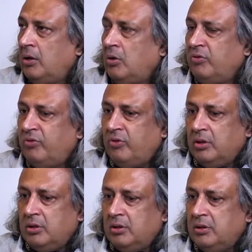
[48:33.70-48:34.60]

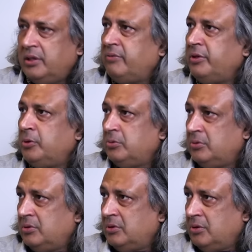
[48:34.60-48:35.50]
of revenue
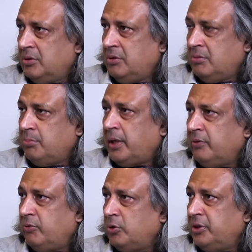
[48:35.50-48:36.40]

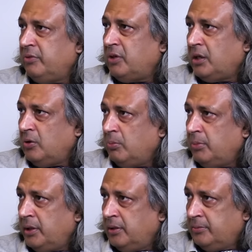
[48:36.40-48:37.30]
for the Afghan
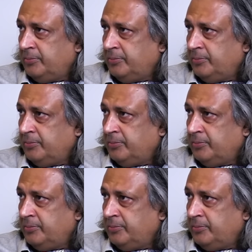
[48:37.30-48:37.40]
government,